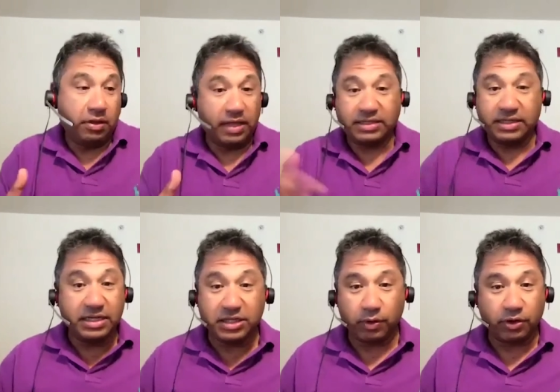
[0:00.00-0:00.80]
That's an
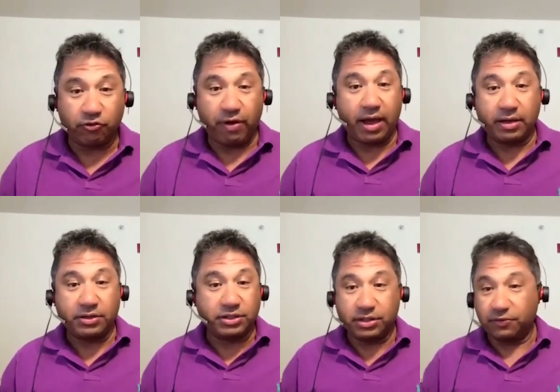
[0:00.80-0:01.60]
easy one to track,
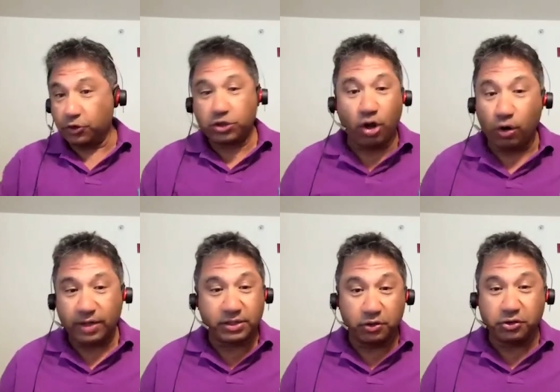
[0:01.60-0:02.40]
just first call
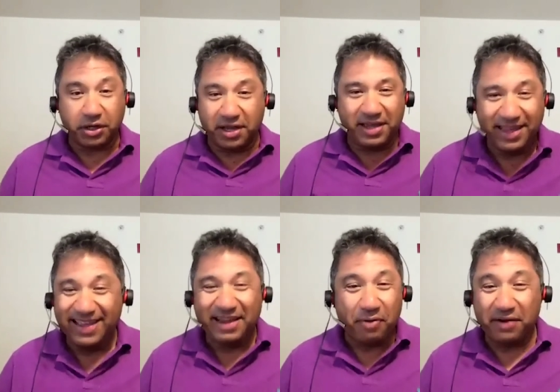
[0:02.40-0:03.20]
resolution,
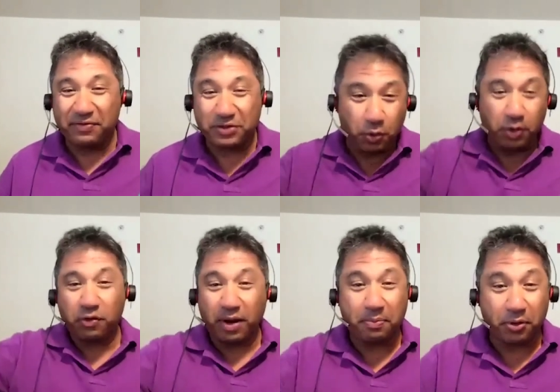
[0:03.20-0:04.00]
right? If it's going to
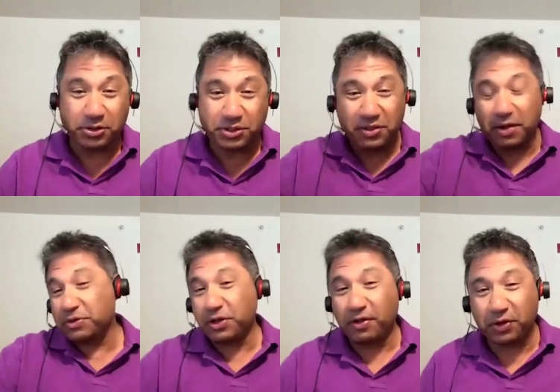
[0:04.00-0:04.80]
the right person, they
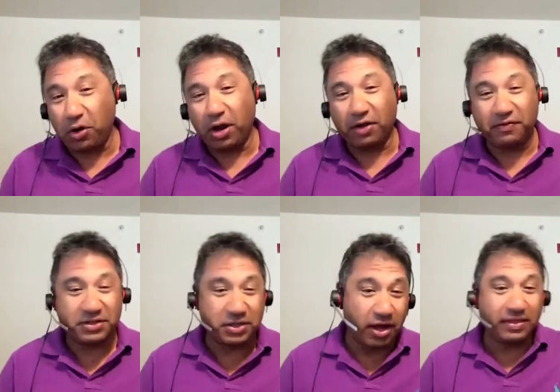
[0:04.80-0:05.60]
resolve the call. If
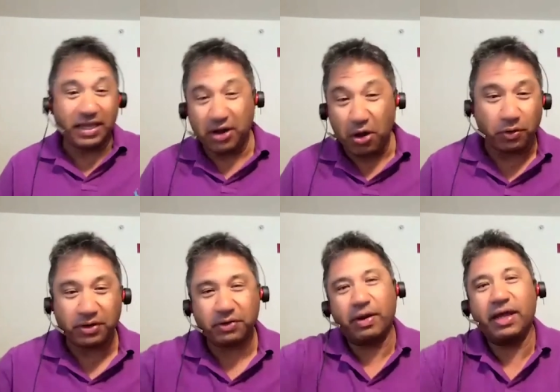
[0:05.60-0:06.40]
it's not, they don't,
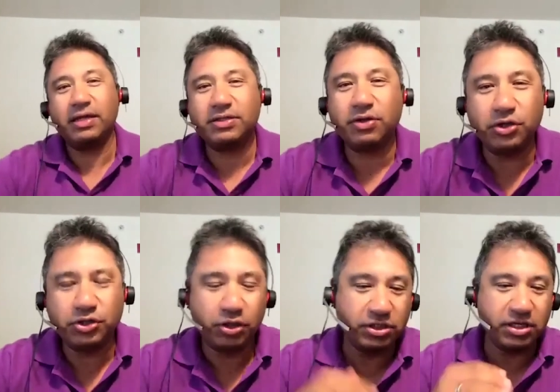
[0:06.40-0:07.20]
right? And so you
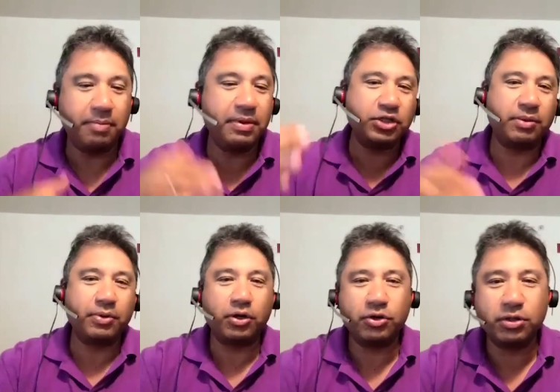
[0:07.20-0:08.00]
should see a big jump
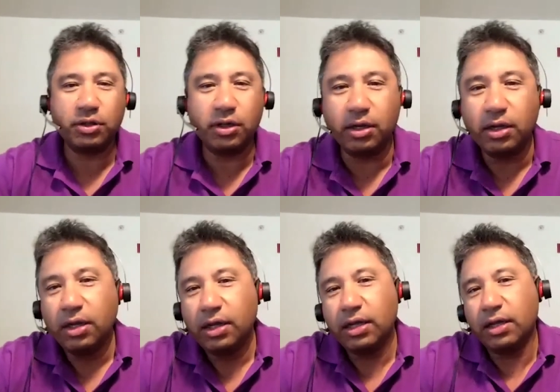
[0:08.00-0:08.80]

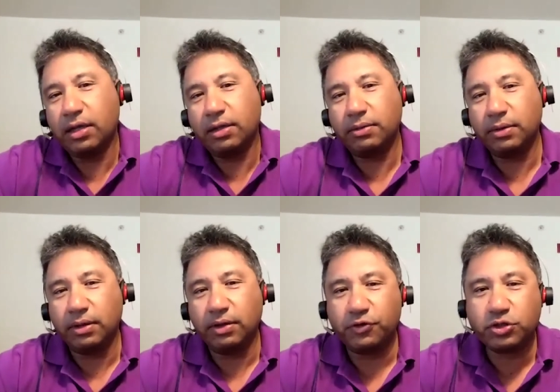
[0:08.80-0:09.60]

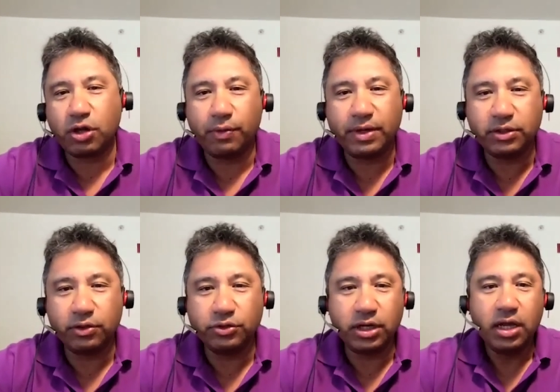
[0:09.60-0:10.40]
in first call
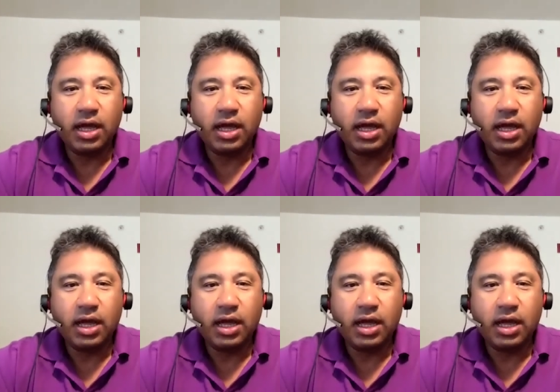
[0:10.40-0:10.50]
resolution.